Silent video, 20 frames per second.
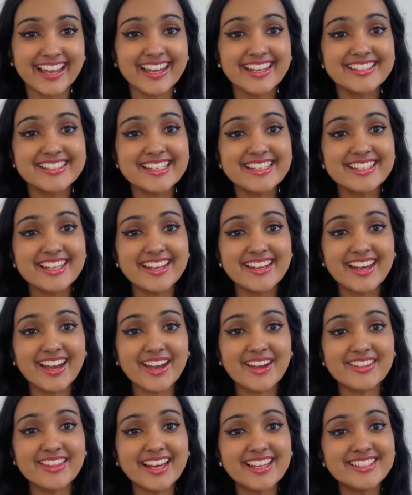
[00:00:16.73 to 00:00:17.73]
Did you
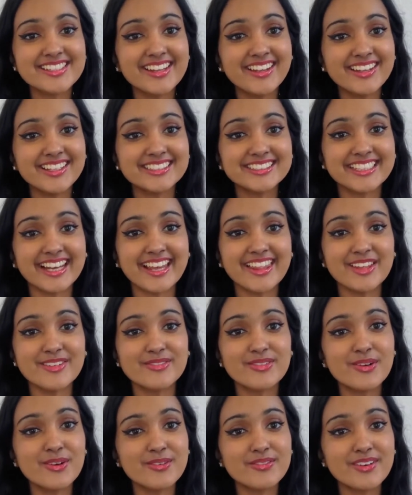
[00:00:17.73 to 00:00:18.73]
know that Tuesday the
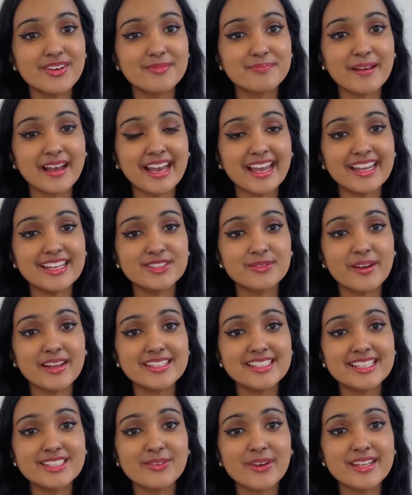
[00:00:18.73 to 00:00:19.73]
4th of May
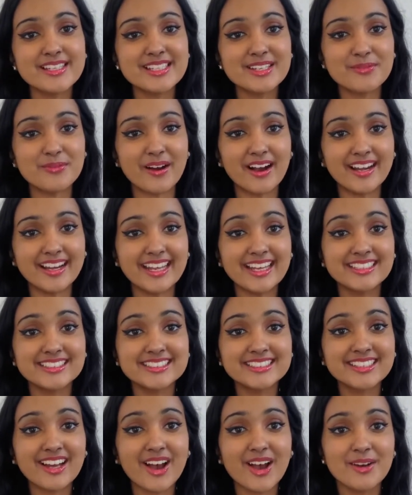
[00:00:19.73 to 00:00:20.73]
2021 is
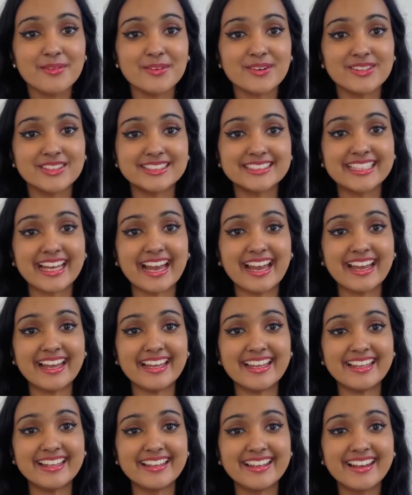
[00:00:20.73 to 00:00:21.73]
Star Wars
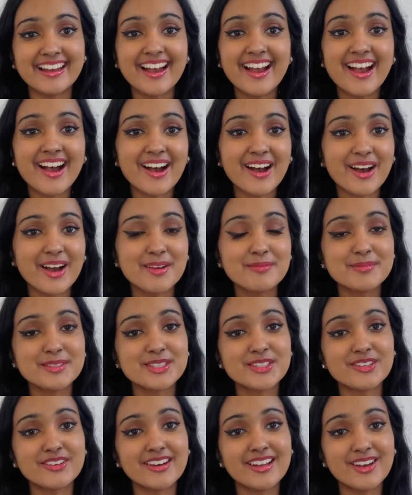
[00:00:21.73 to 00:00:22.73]
Day? I'm
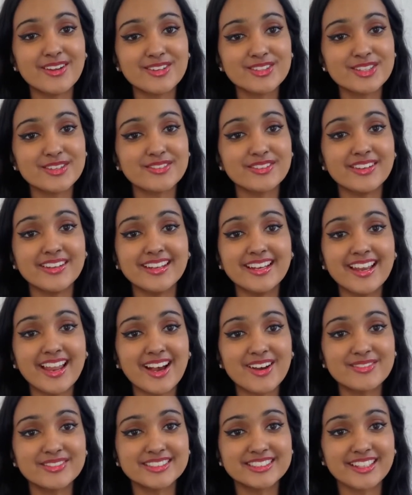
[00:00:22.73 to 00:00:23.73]
sure a lot of you
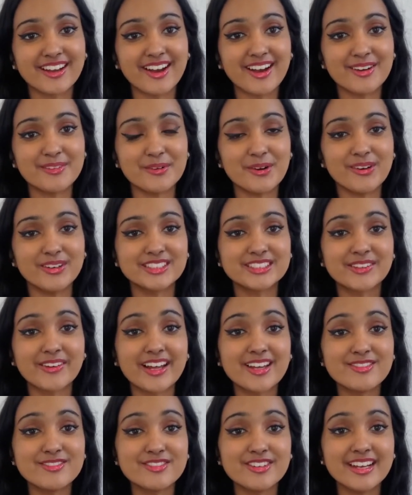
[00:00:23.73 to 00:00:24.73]
love Star Wars, so
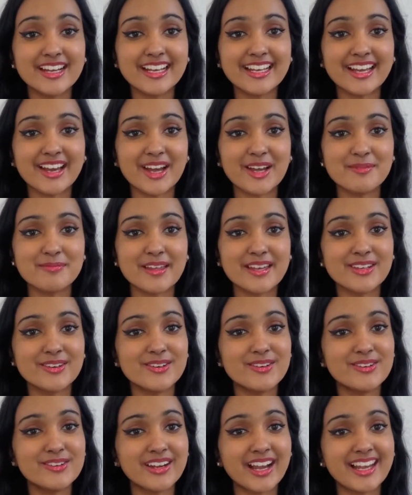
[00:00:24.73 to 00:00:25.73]
I really hope that
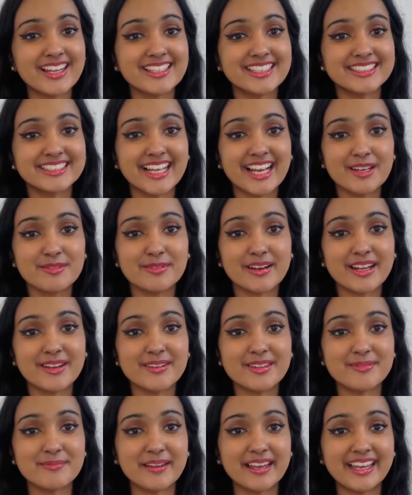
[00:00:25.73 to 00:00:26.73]
you're all going to celebrate
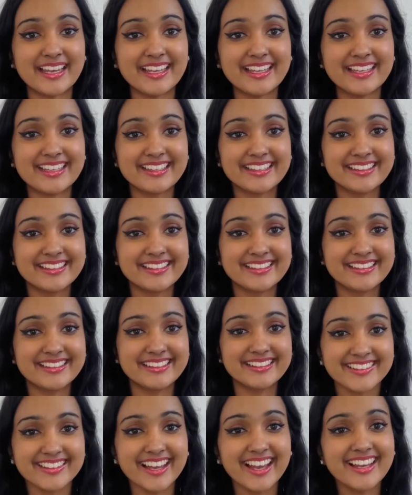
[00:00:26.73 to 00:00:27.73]
with me.
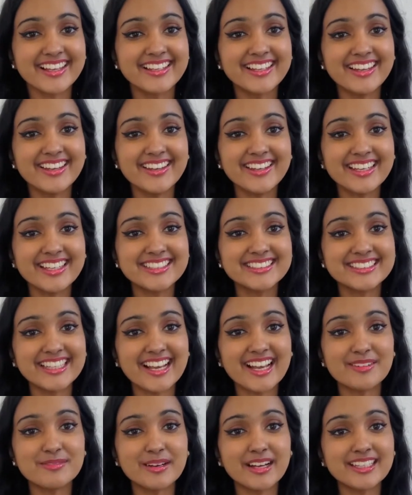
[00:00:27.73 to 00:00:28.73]
You can
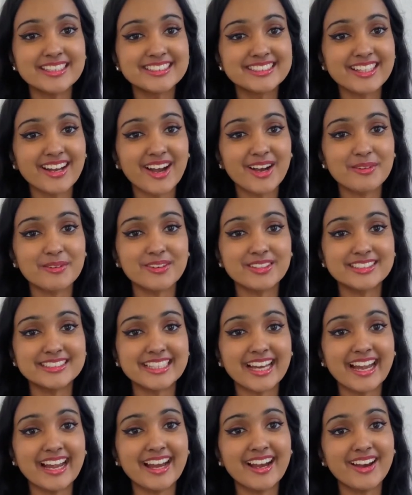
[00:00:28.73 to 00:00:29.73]
celebrate Star Wars
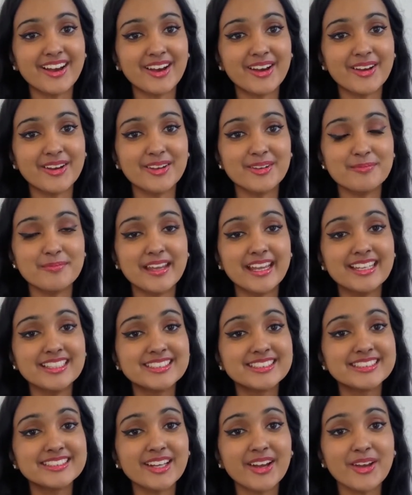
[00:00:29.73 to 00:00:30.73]
Day at home in
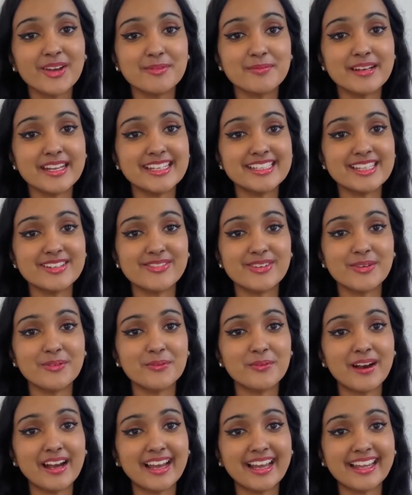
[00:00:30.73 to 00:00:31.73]
so many
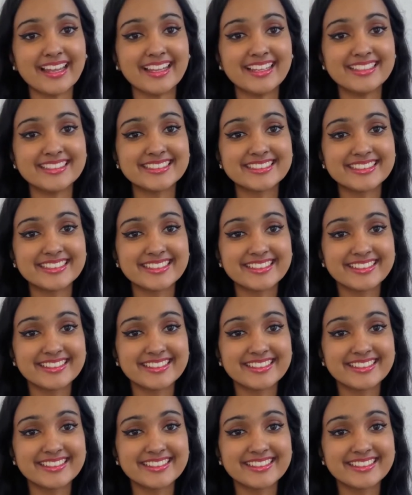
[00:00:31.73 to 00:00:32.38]
different ways.